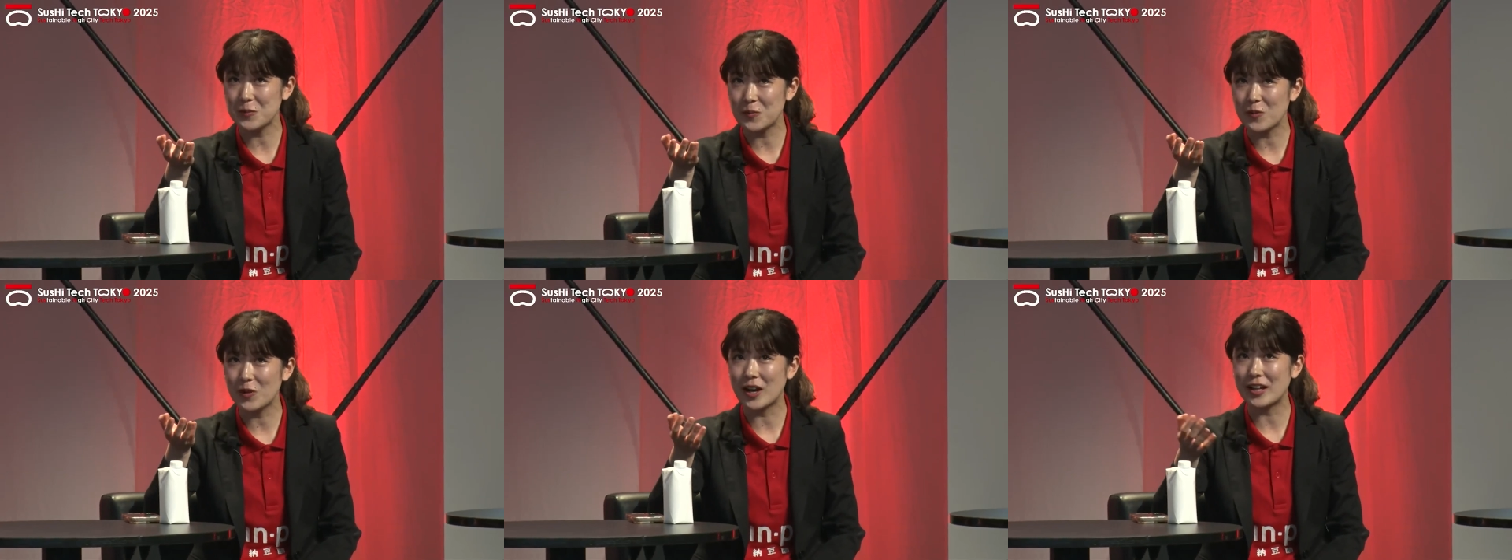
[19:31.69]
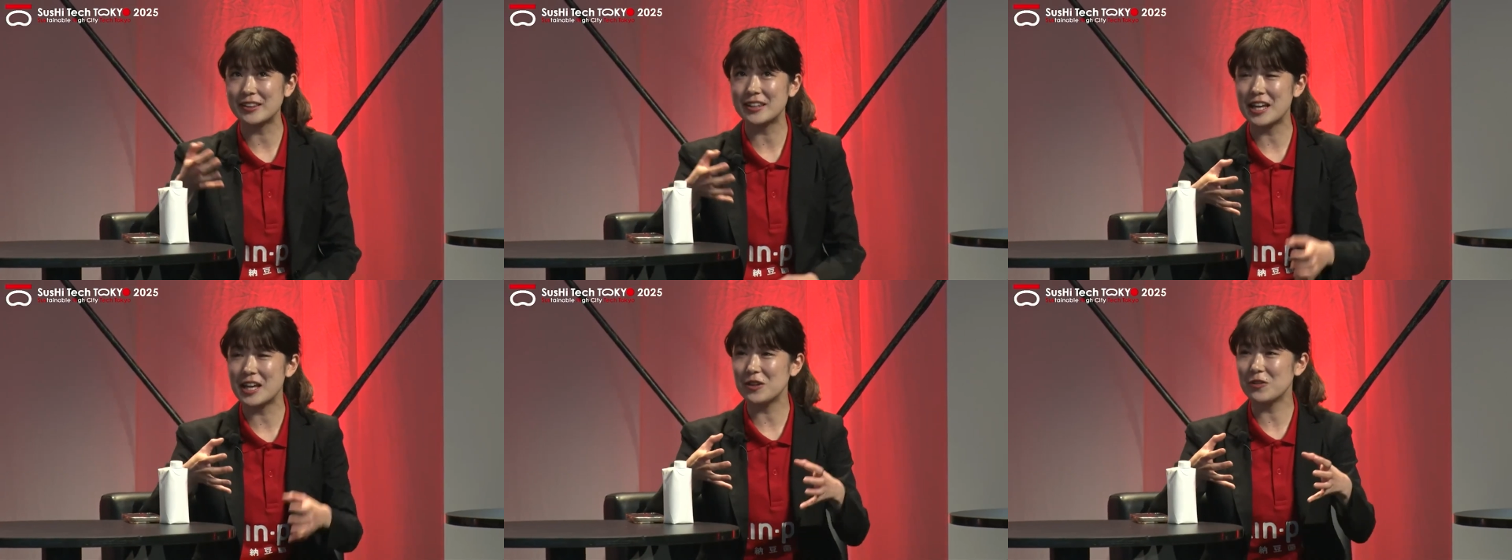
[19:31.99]
we
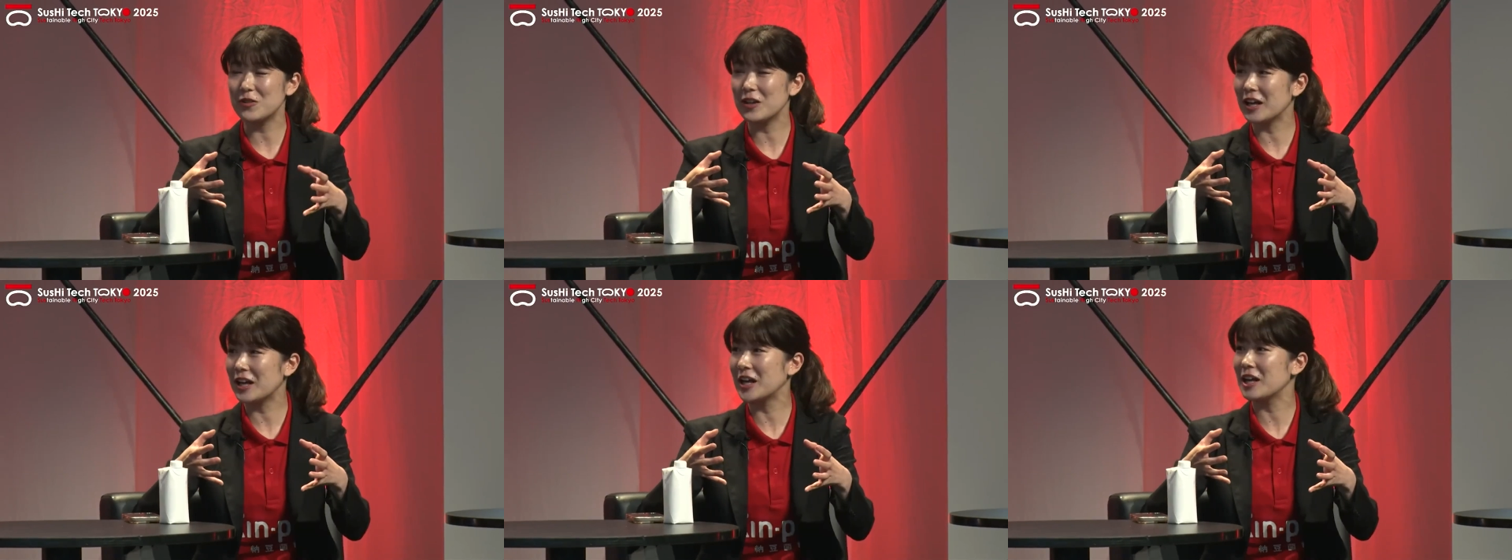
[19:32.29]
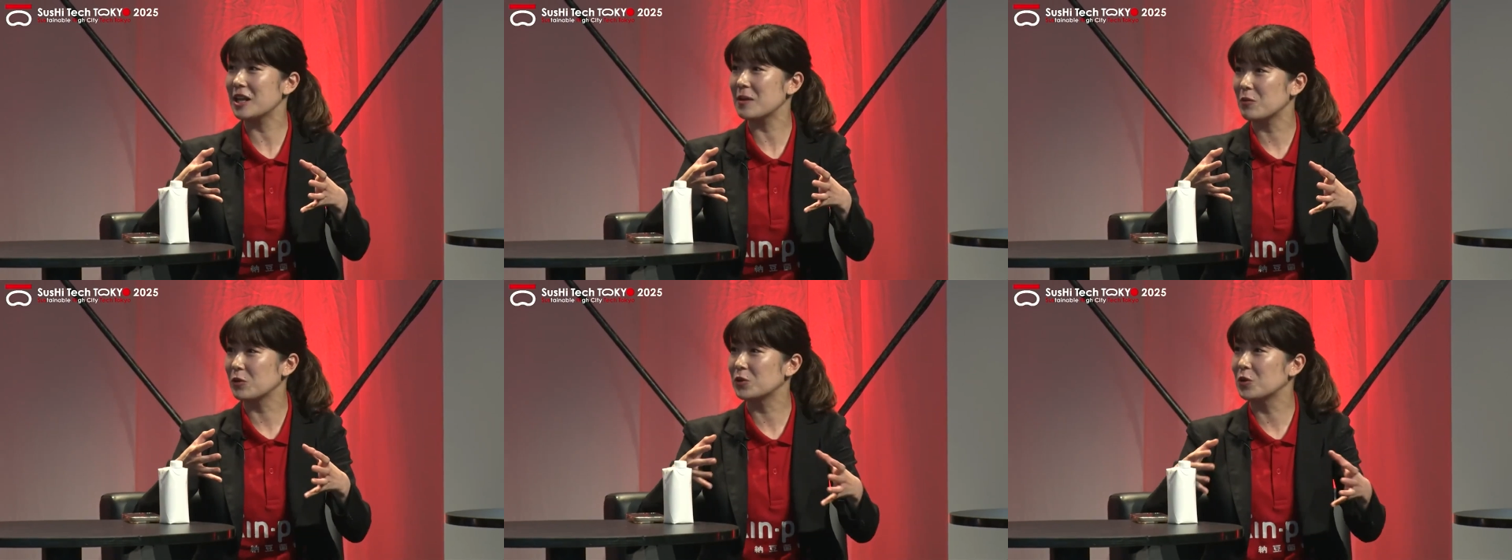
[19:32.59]
use
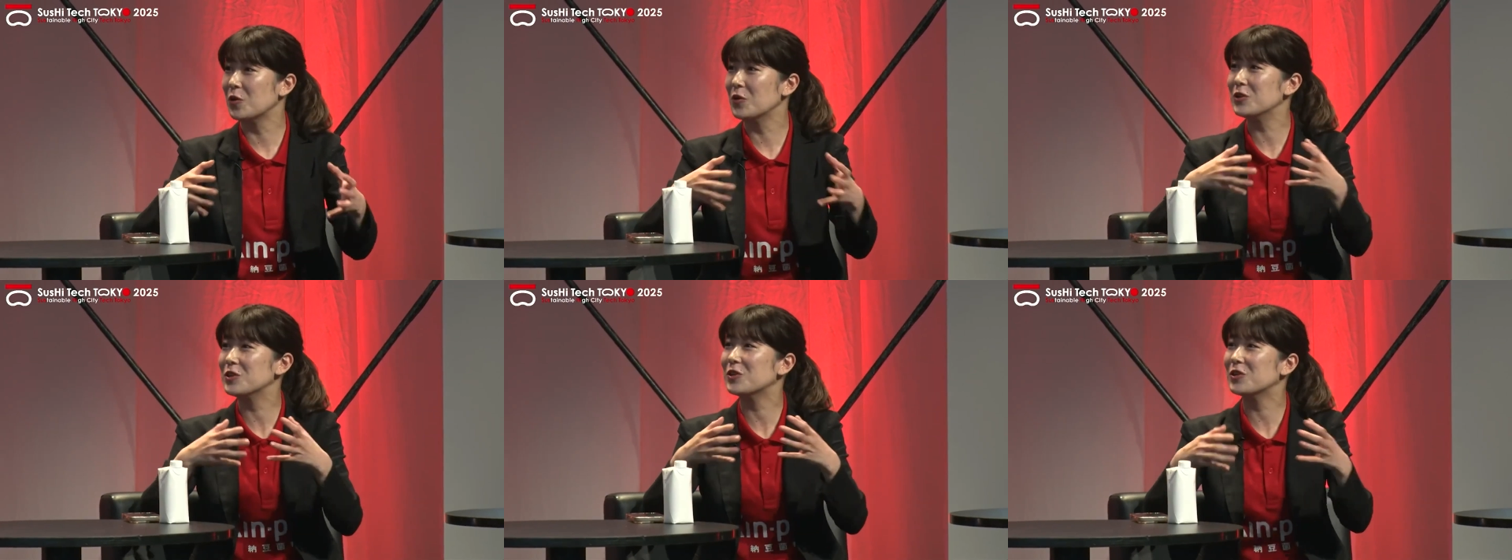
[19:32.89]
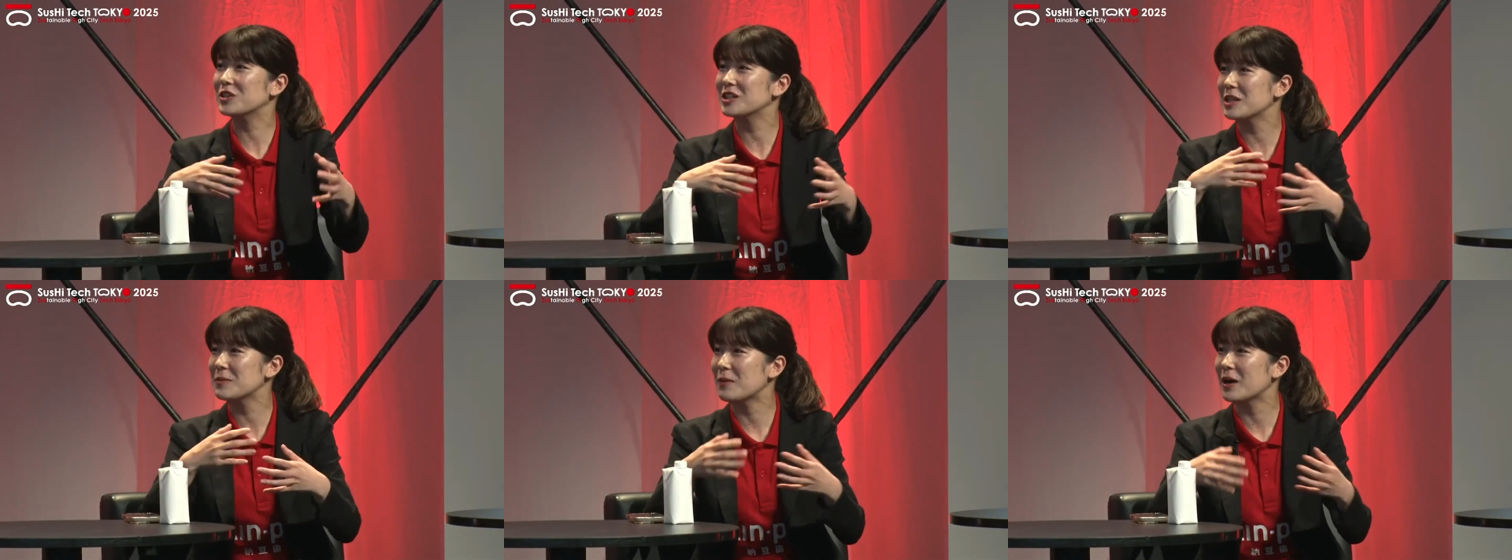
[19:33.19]
not
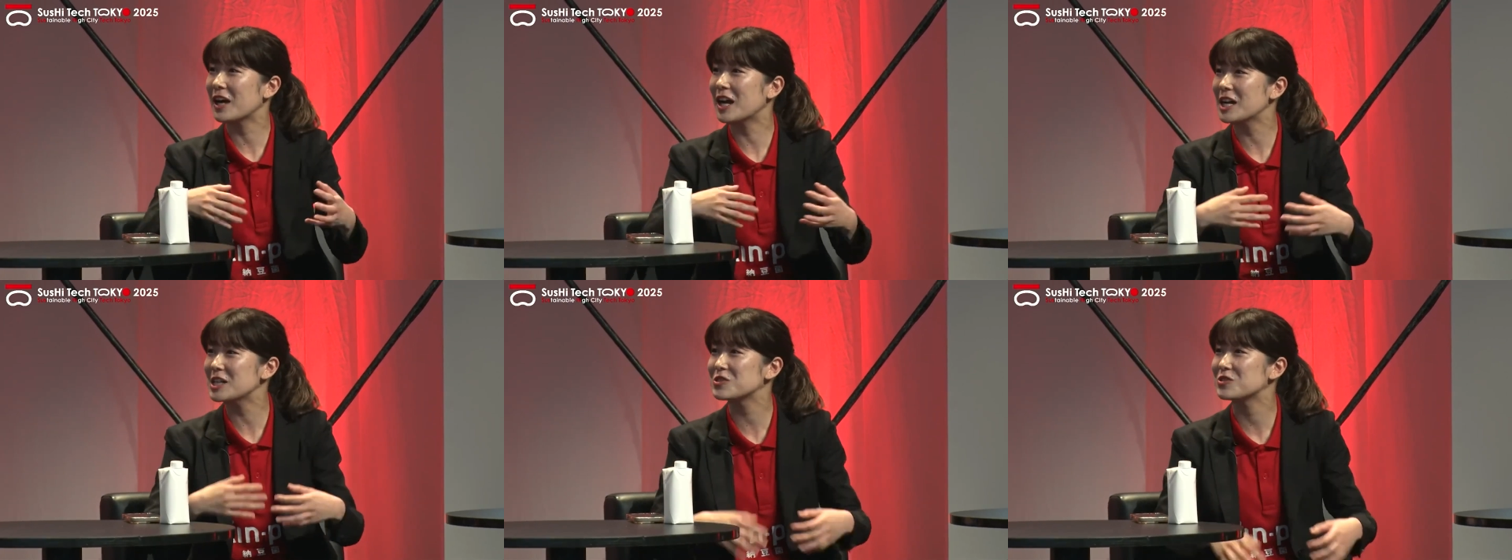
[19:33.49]
only